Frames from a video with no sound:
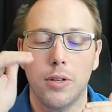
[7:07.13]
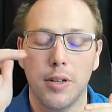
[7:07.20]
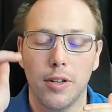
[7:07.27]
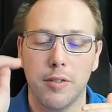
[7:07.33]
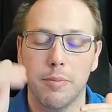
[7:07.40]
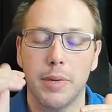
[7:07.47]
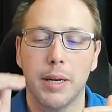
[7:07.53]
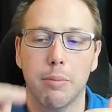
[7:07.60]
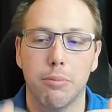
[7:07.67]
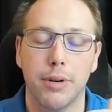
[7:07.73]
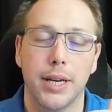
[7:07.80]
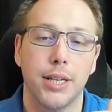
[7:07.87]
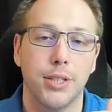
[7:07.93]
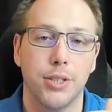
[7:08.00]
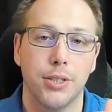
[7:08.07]
of my
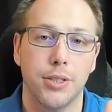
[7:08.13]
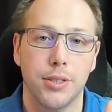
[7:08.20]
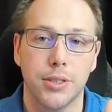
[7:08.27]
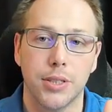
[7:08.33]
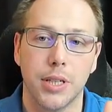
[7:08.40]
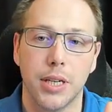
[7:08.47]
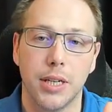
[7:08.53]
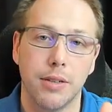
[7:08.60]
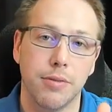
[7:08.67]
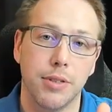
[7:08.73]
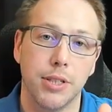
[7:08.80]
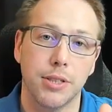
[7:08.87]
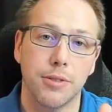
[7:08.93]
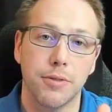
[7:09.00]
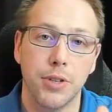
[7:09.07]
branches of
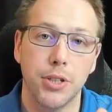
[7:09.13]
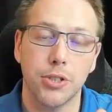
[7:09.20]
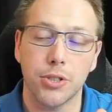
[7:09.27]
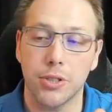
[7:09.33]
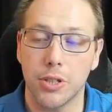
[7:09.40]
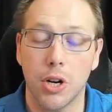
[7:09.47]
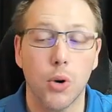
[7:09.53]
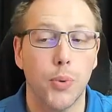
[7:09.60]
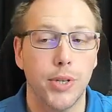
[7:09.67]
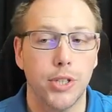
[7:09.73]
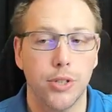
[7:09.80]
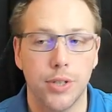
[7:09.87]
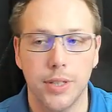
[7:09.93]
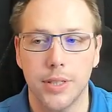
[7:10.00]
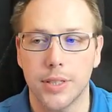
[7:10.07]
this function are
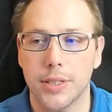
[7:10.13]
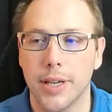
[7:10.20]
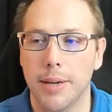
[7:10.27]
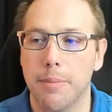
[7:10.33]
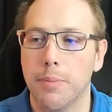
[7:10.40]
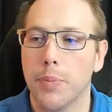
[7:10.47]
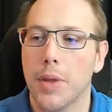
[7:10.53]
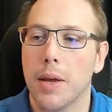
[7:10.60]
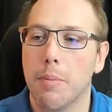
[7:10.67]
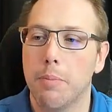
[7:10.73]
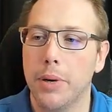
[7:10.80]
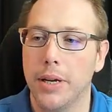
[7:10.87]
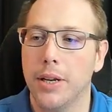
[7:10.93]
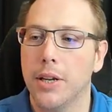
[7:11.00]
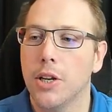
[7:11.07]
returning this type.
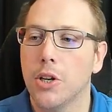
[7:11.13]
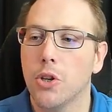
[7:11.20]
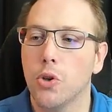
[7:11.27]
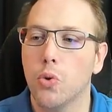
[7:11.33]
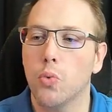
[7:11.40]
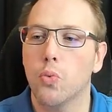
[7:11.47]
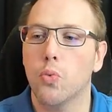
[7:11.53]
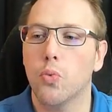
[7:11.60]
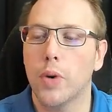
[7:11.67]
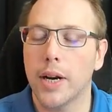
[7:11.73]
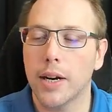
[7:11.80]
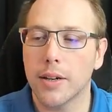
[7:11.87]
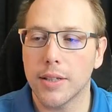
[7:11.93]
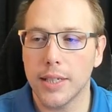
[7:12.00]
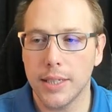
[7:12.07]
But you
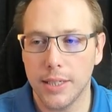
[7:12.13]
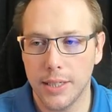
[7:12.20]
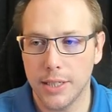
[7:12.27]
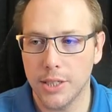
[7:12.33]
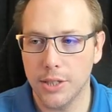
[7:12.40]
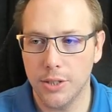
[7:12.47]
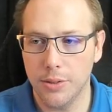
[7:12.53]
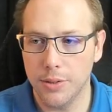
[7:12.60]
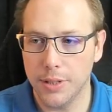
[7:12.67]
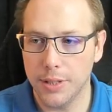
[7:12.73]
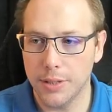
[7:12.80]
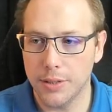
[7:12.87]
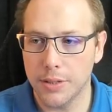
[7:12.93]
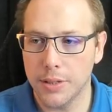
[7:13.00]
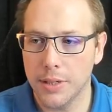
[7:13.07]
rarely need to do
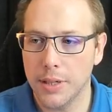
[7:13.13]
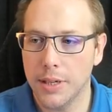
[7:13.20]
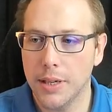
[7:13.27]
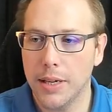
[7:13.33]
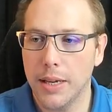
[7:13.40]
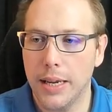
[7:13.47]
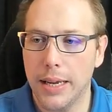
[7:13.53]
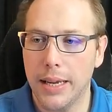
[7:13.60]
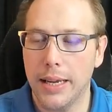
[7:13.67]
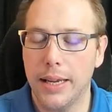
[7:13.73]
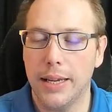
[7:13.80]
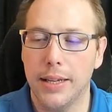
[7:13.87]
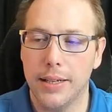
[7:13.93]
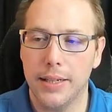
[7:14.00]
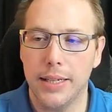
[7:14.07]
this.
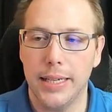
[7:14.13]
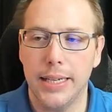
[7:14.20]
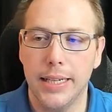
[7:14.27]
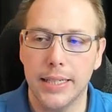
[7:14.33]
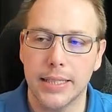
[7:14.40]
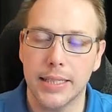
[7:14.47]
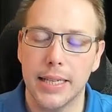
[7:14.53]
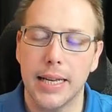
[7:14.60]
And it is,